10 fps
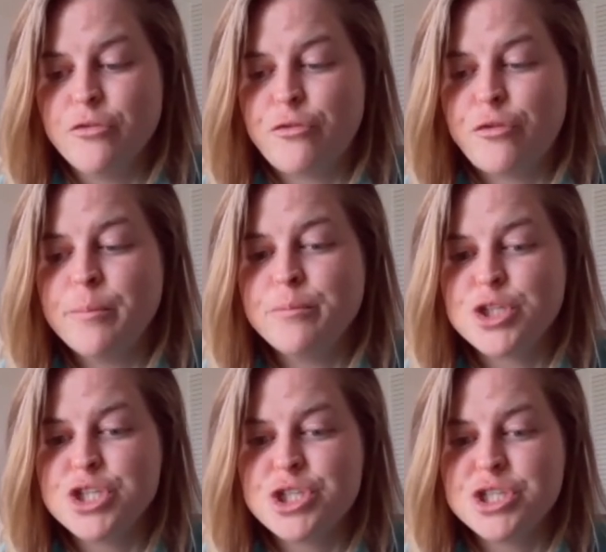from
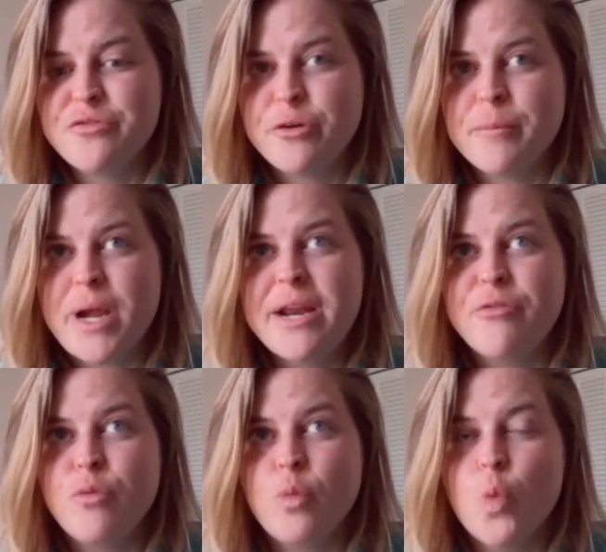just just from kind
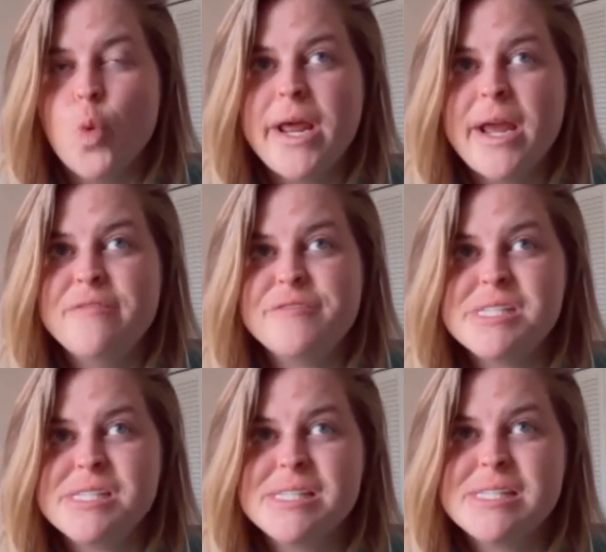of what I've
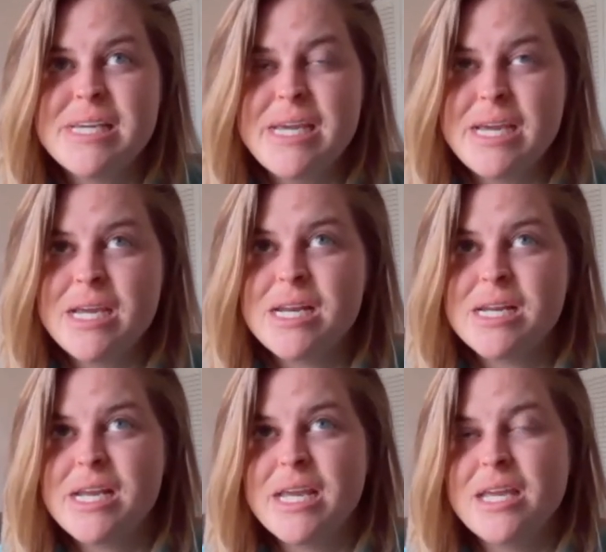
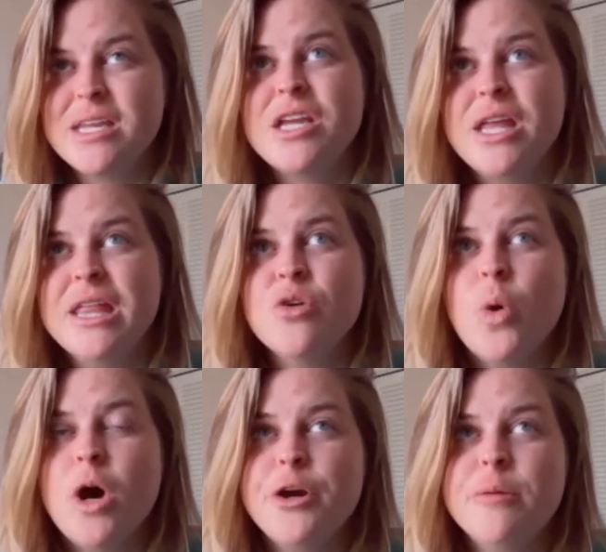seen in the
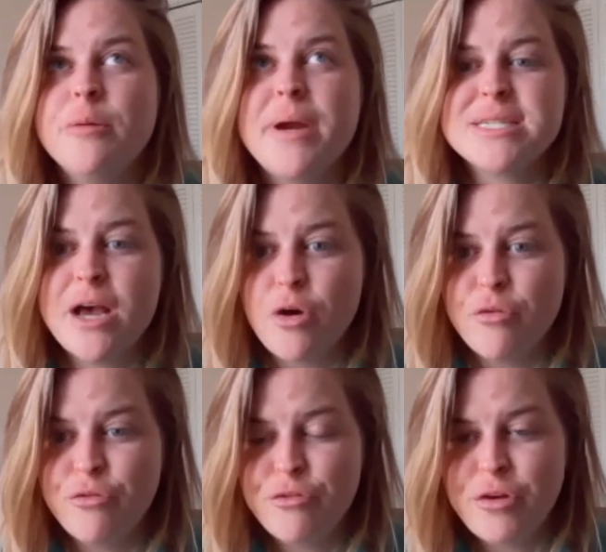water
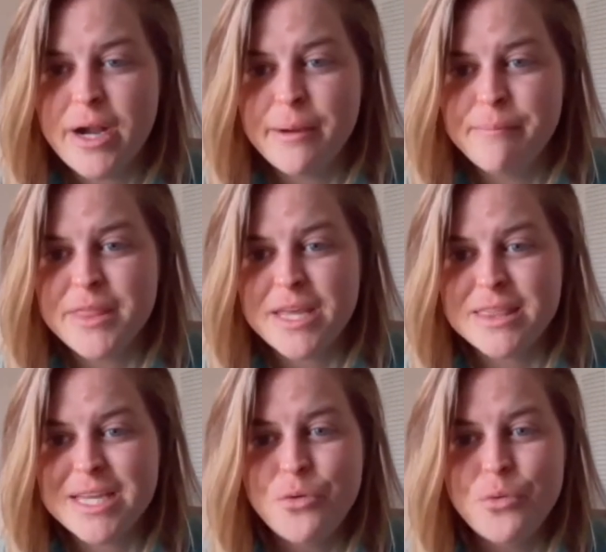myself, um,
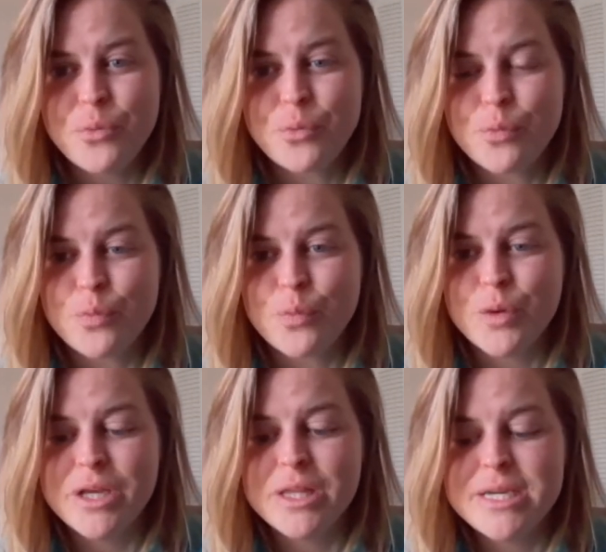they they don't
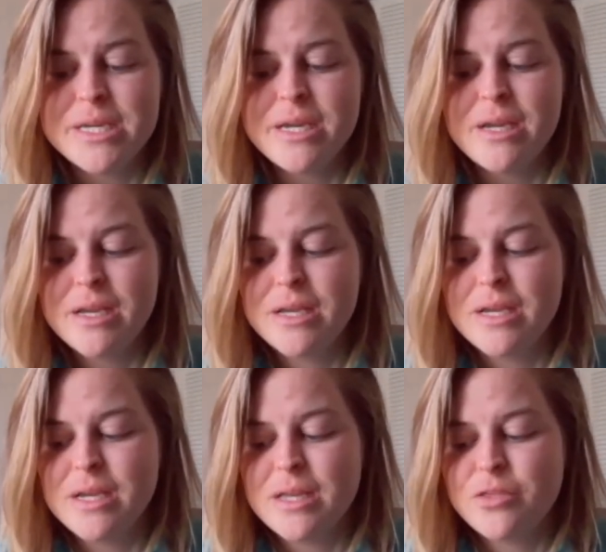really
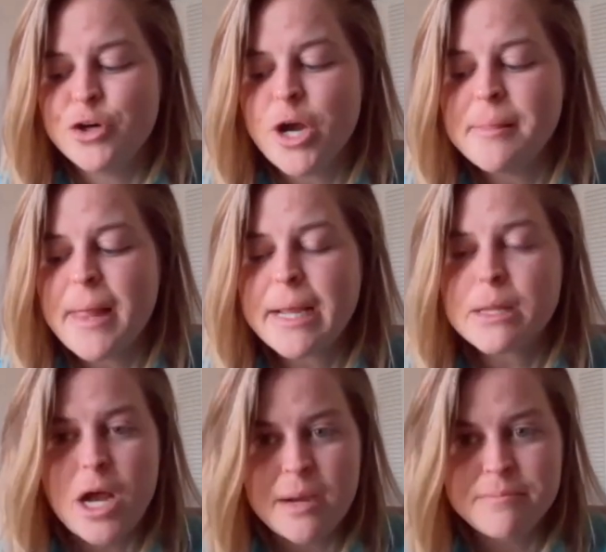they're not like
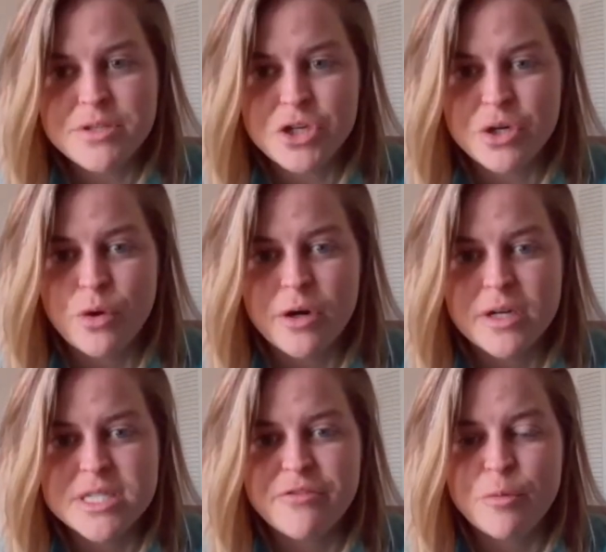lobster.
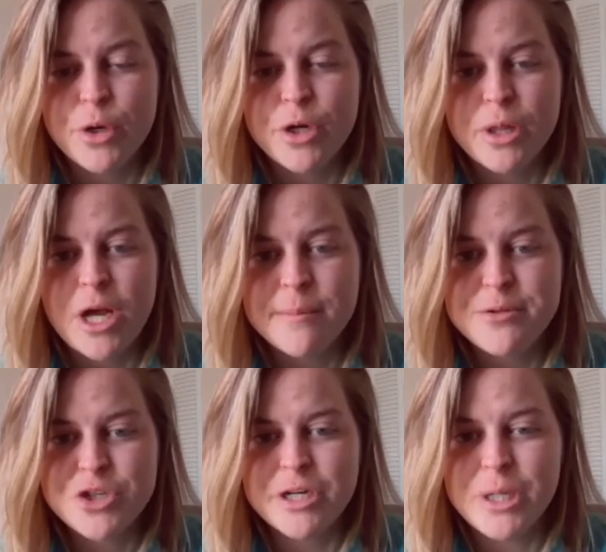Whereas if you put a
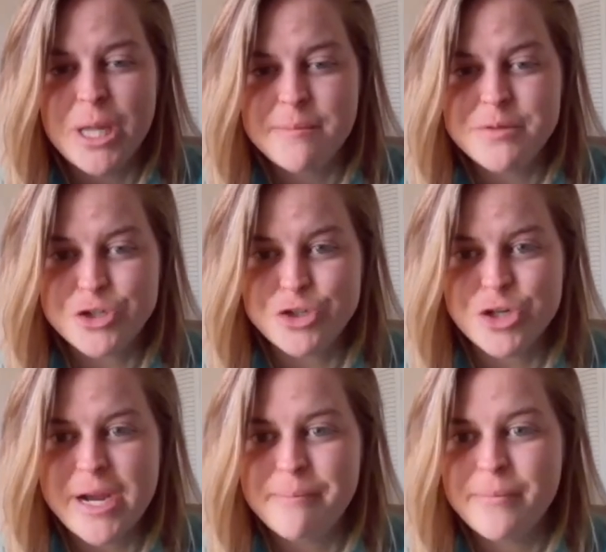lobster in a lobster
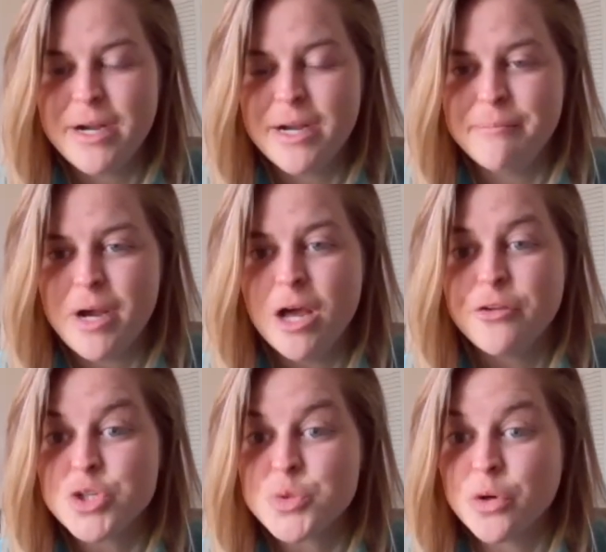trap, um,
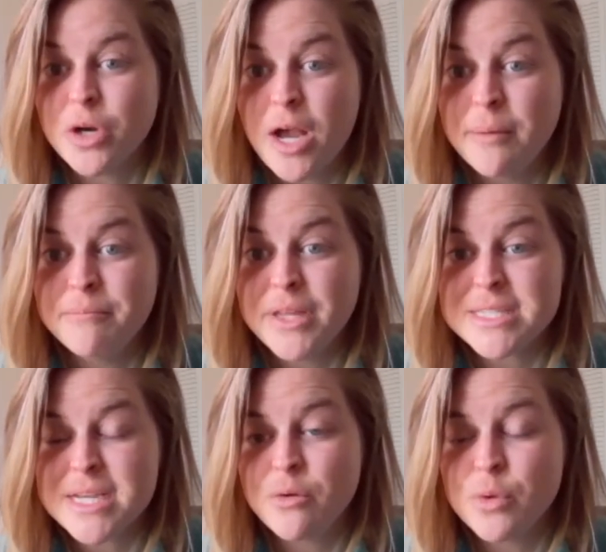others will come.
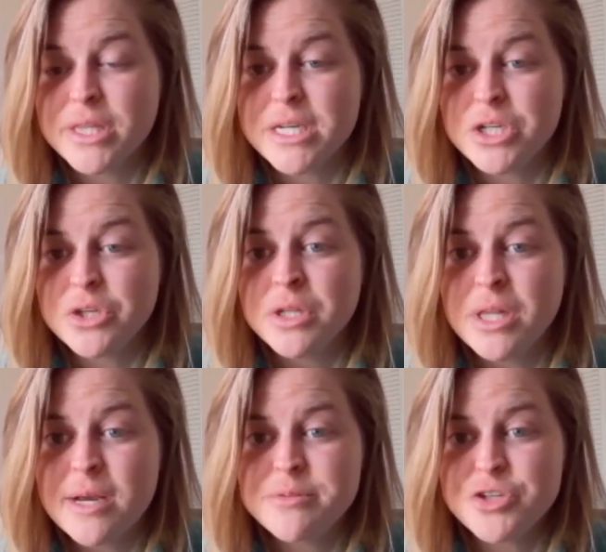That's kind of what they do in the
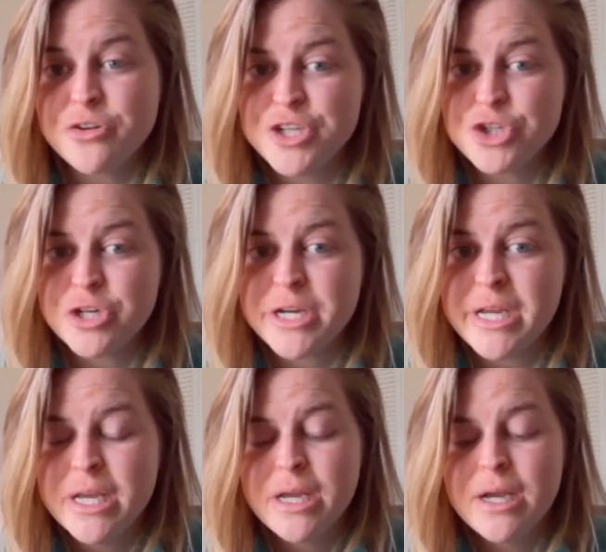lobster fishery.